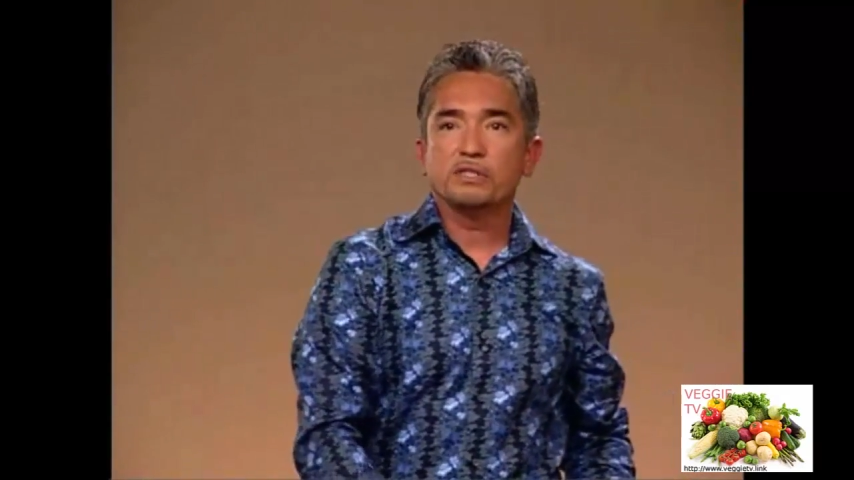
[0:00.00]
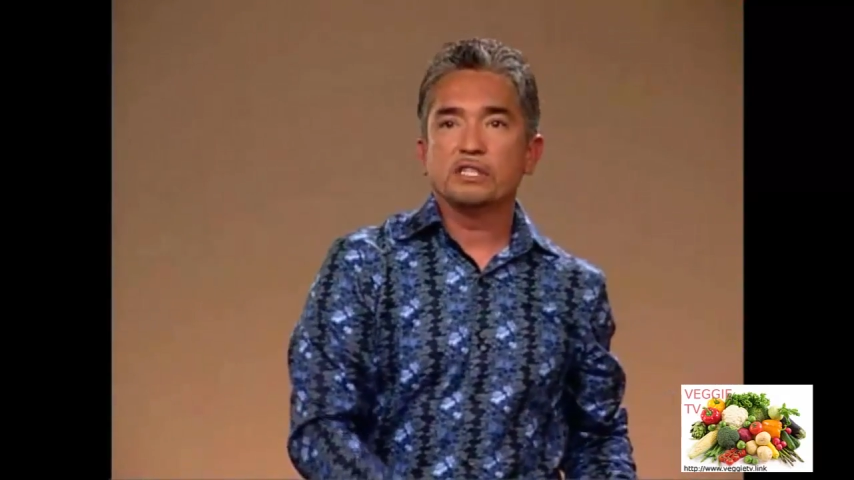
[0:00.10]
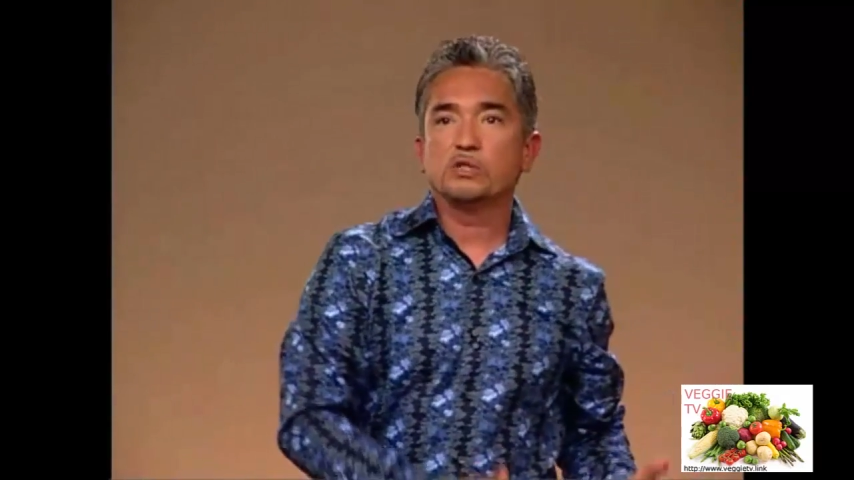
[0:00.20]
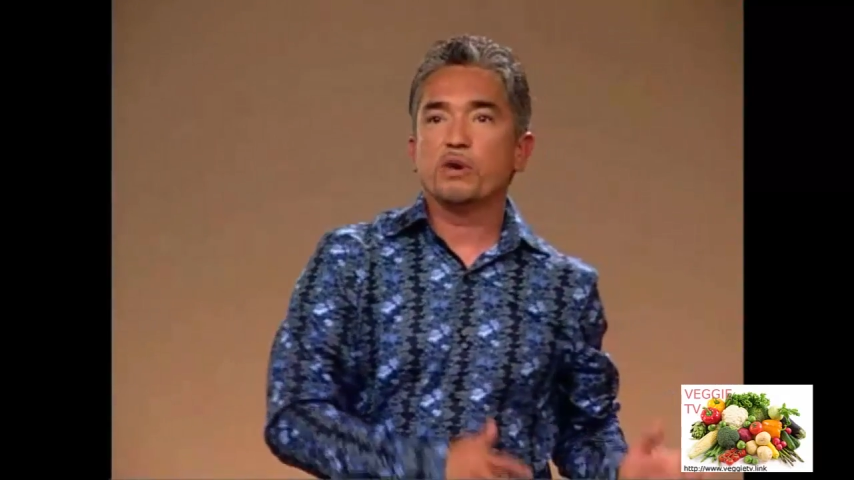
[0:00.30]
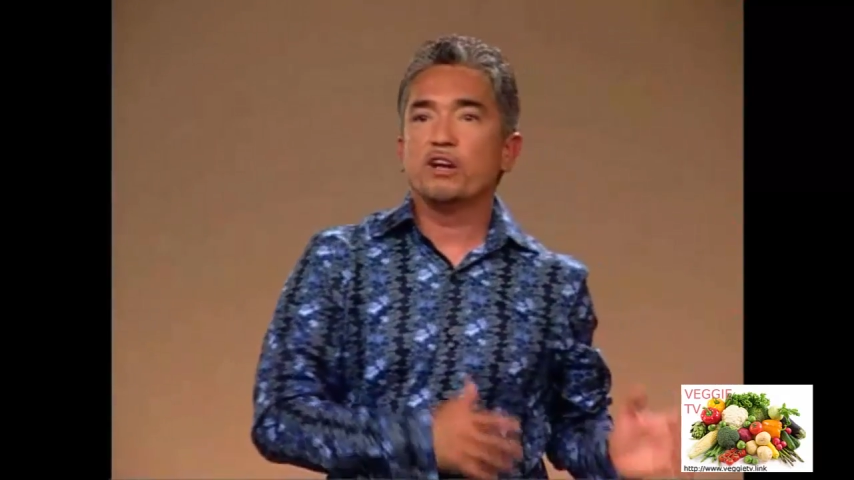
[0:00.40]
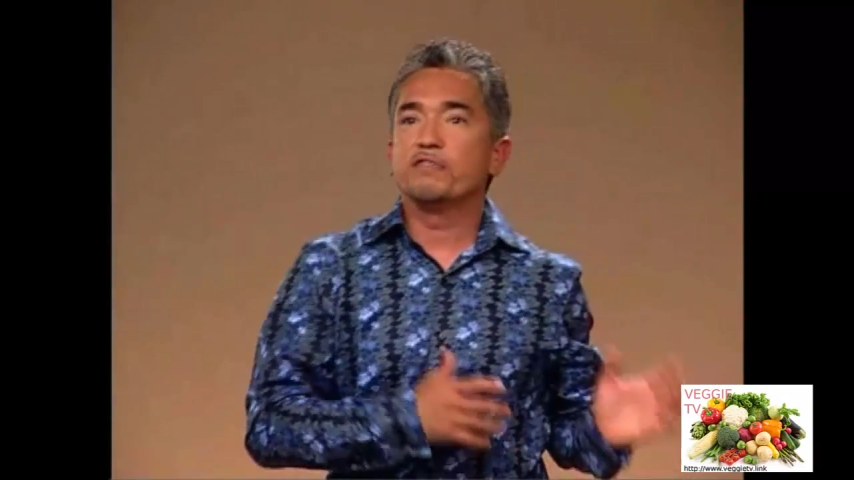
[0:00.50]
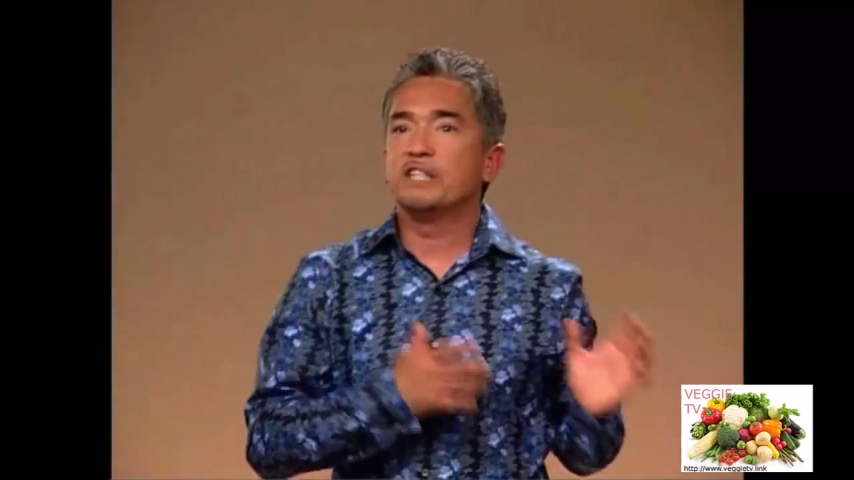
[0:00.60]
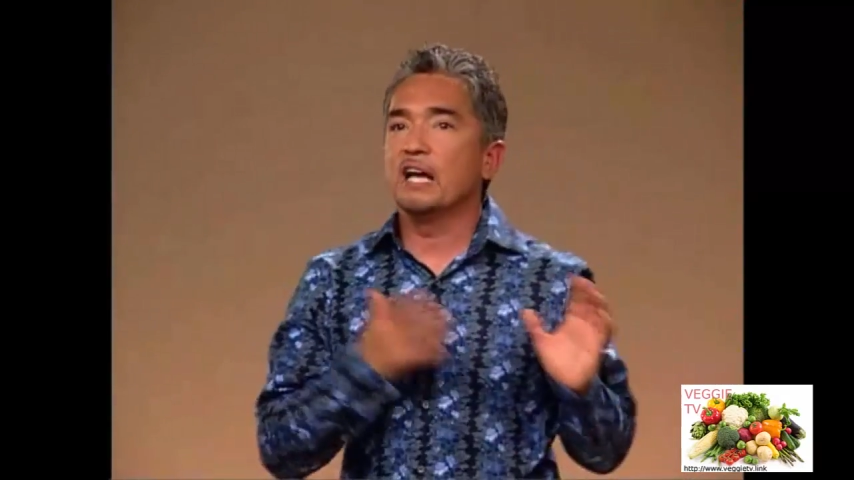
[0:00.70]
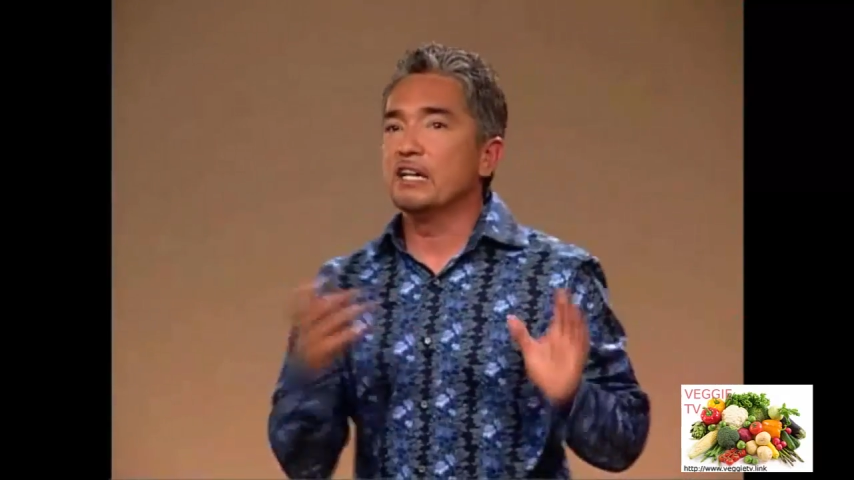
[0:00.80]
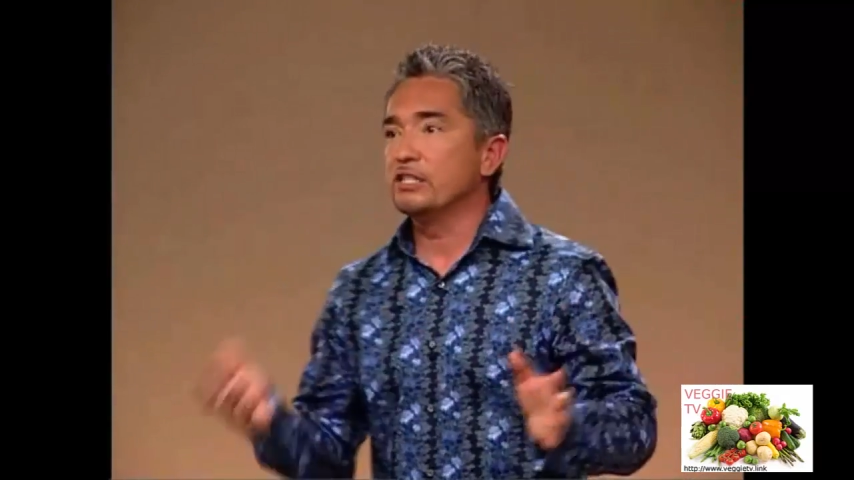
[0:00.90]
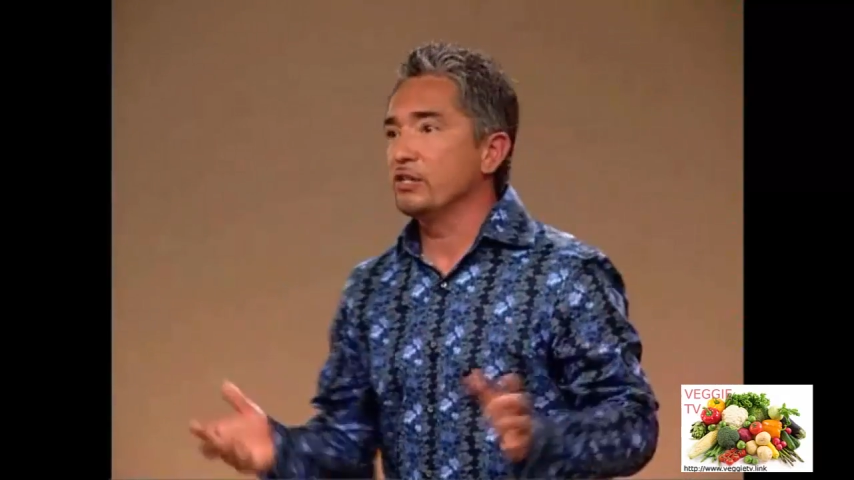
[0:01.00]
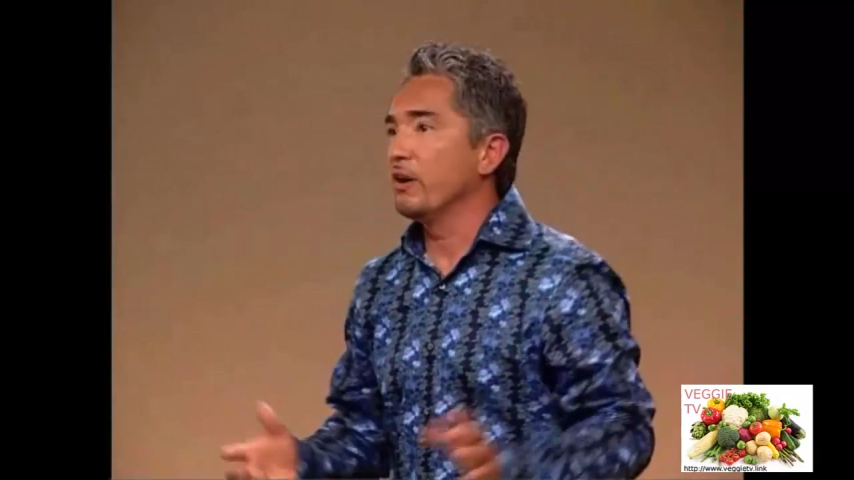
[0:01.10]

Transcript: this way of telling you,